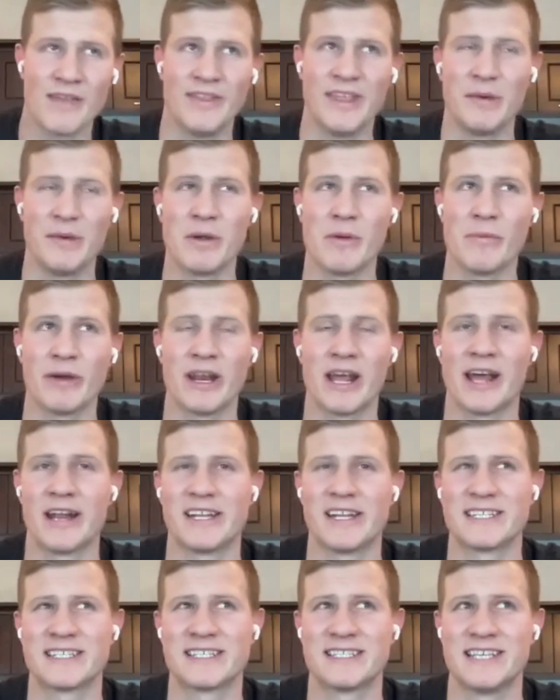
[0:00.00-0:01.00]
And then we went
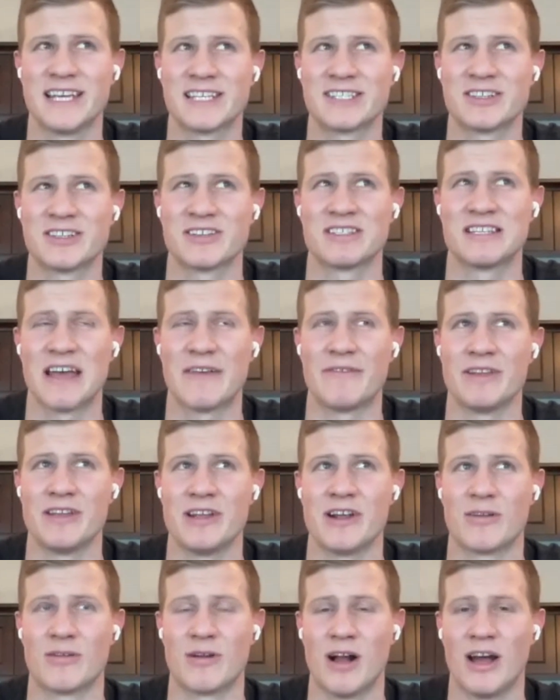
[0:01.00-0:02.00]
on a 6 or 7
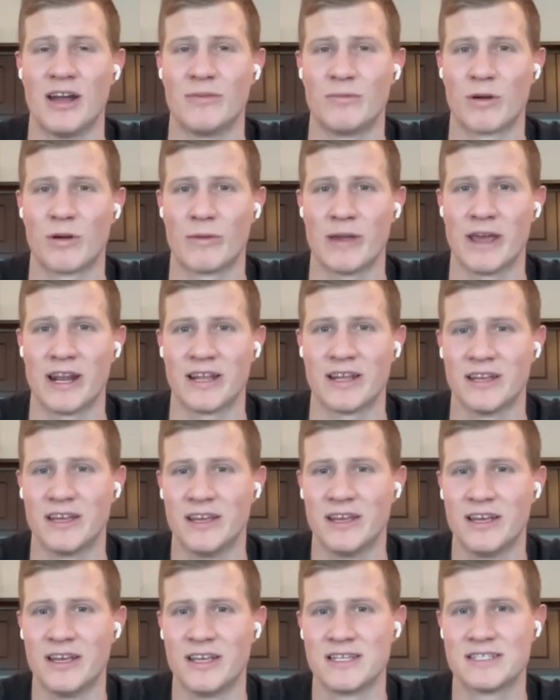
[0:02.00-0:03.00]
year run where we had a
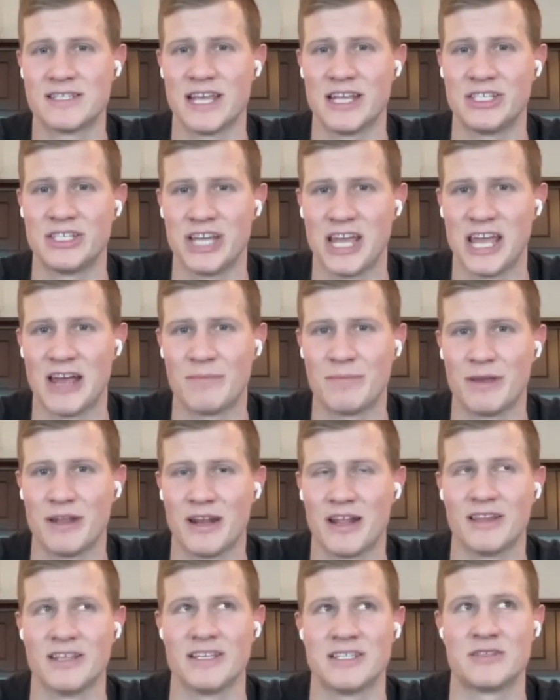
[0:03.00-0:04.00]
state
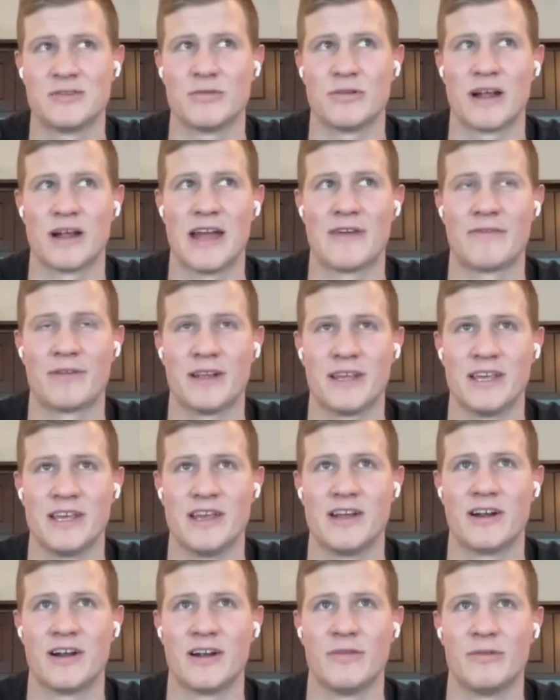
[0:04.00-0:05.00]
champion at least Sueur every
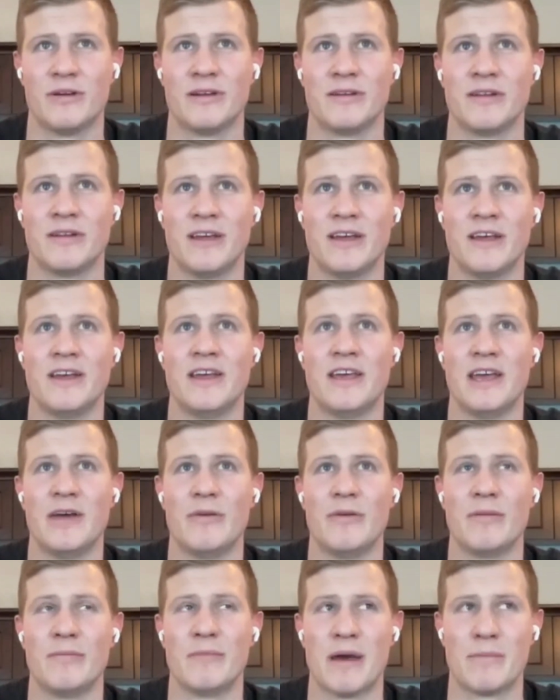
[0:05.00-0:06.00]
year. It went
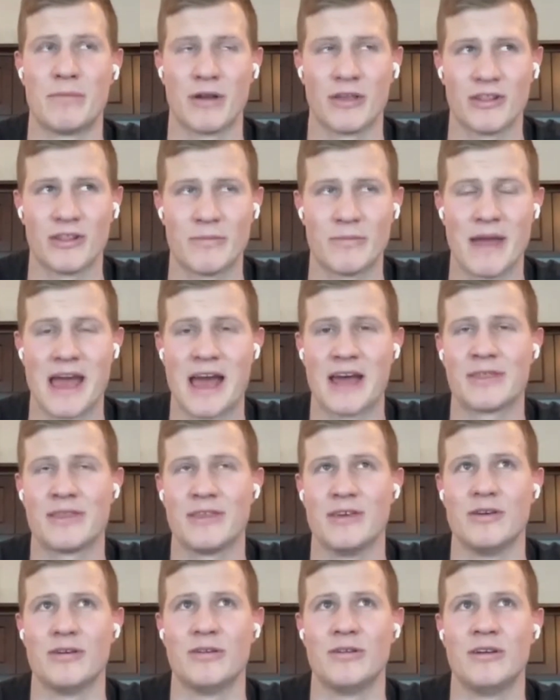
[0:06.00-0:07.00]
my brother
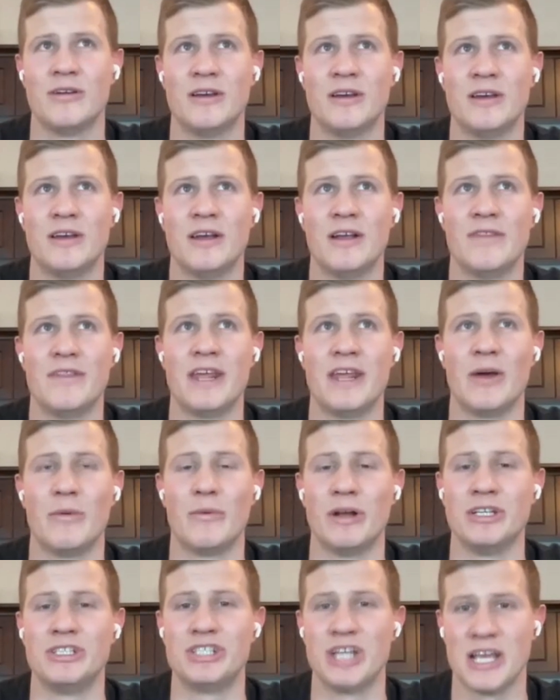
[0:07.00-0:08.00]
Matthew, then
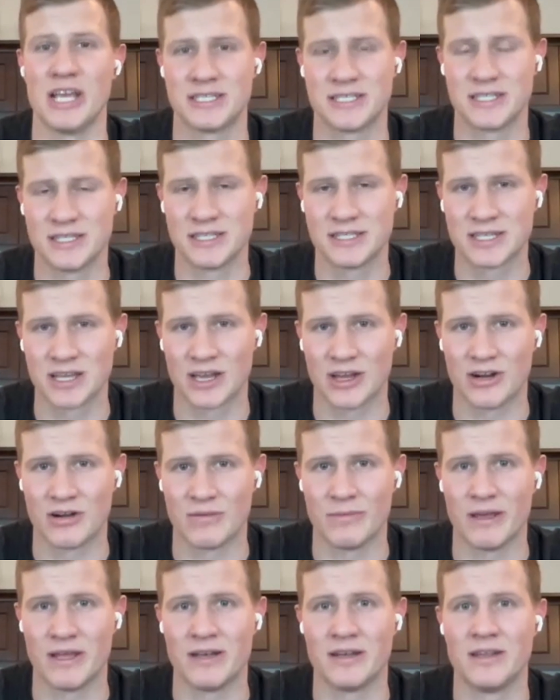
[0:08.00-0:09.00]
it went Jason
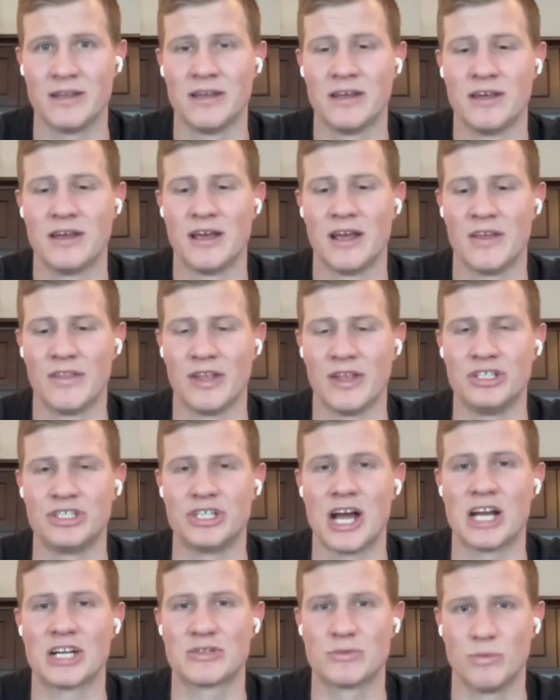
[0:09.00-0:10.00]
Sunderman, and then
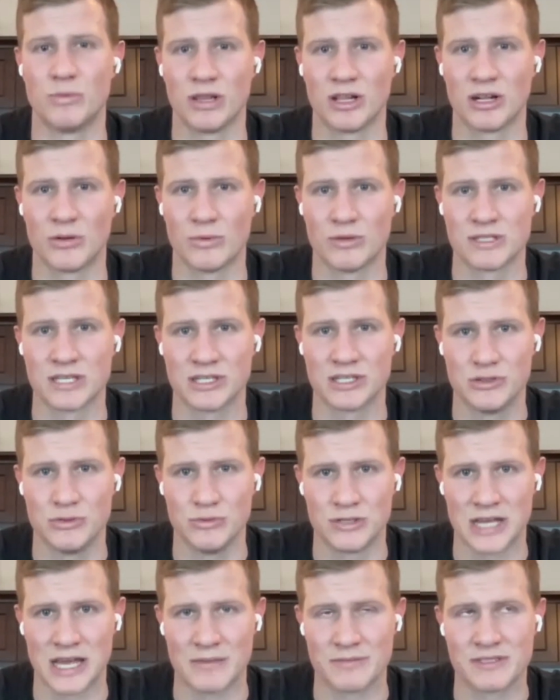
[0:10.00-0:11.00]
Josh Willert was a
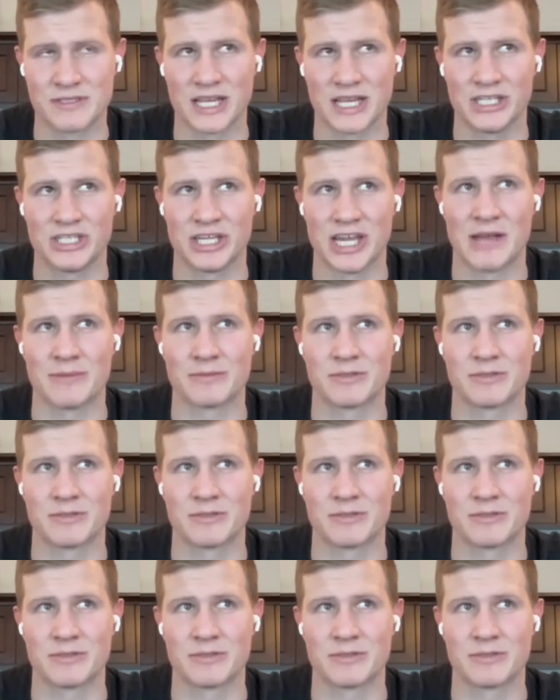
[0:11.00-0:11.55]
two-time state champ.